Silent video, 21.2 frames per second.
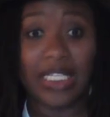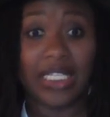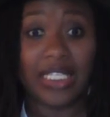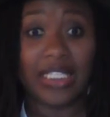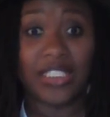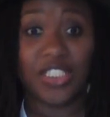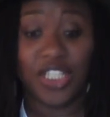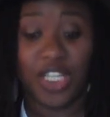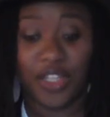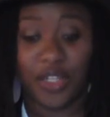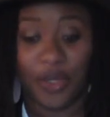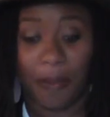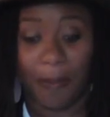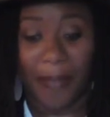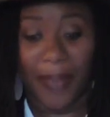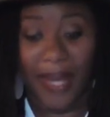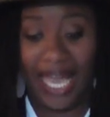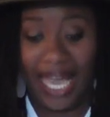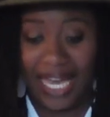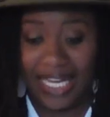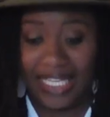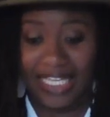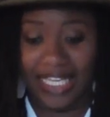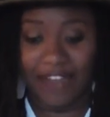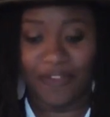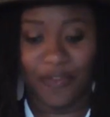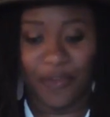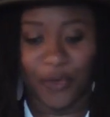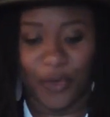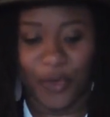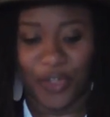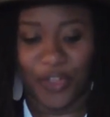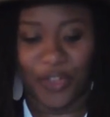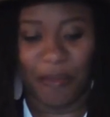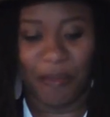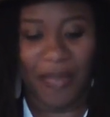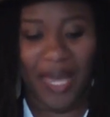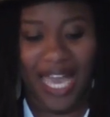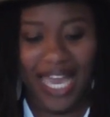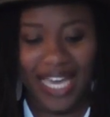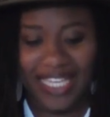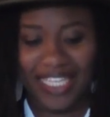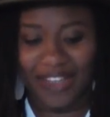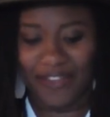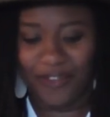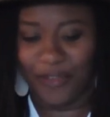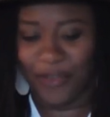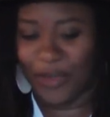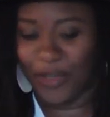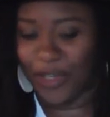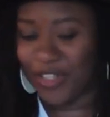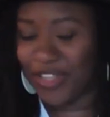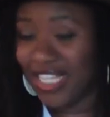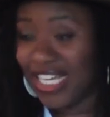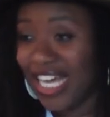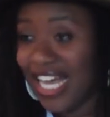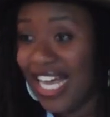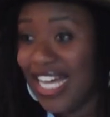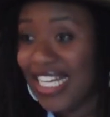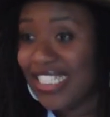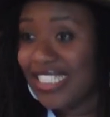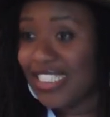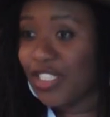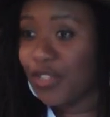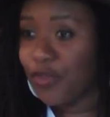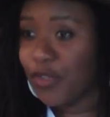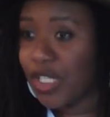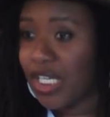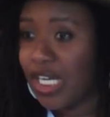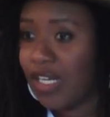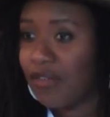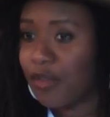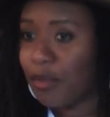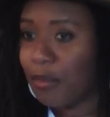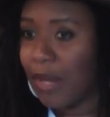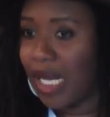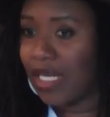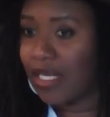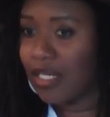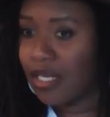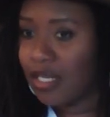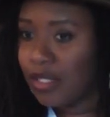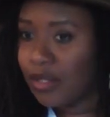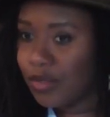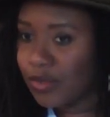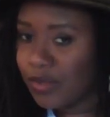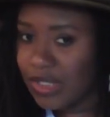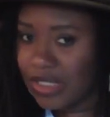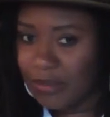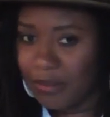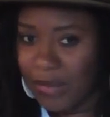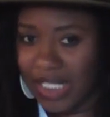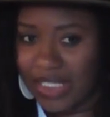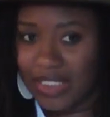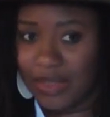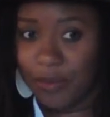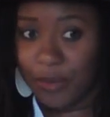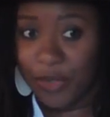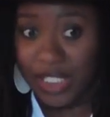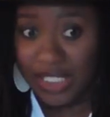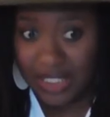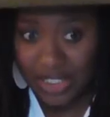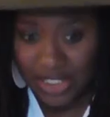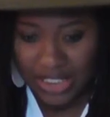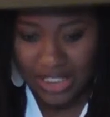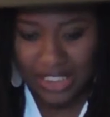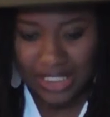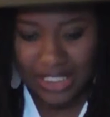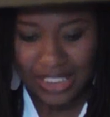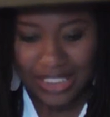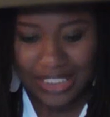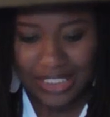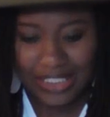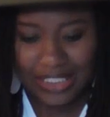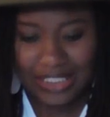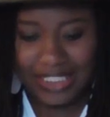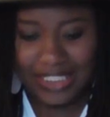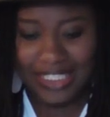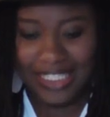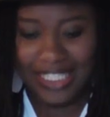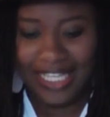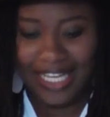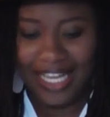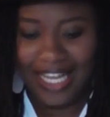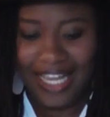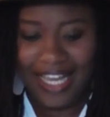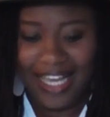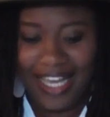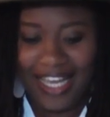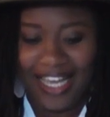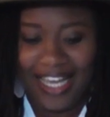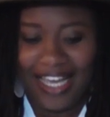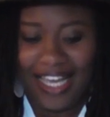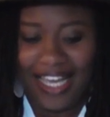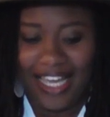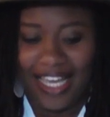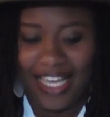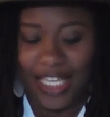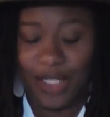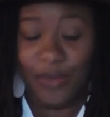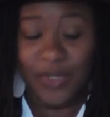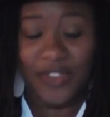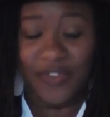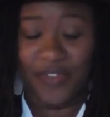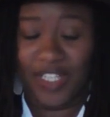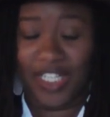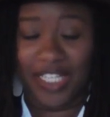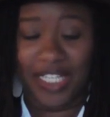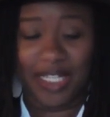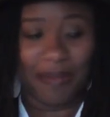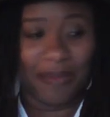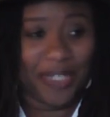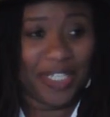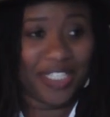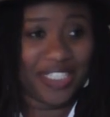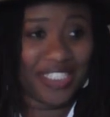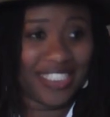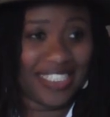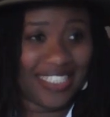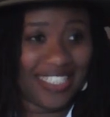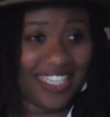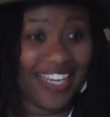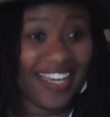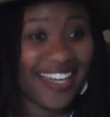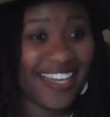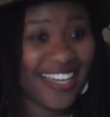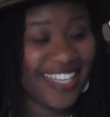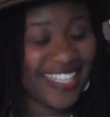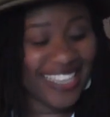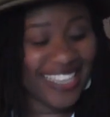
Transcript: each other back and forth, back and forth to recover my notes, my spreadsheets. It was very embarrassing.